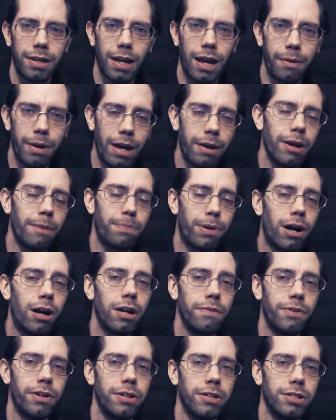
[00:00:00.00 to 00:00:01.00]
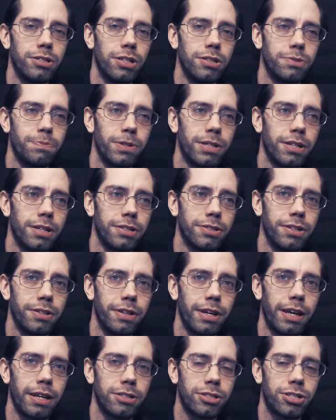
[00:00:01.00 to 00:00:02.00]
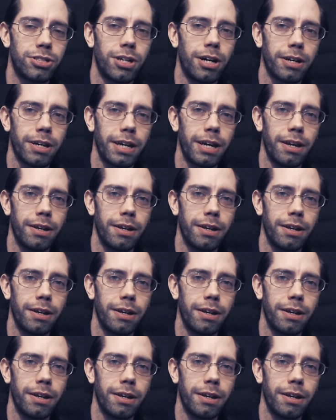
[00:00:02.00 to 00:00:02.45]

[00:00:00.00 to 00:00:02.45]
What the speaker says: And part of it is because they get stuck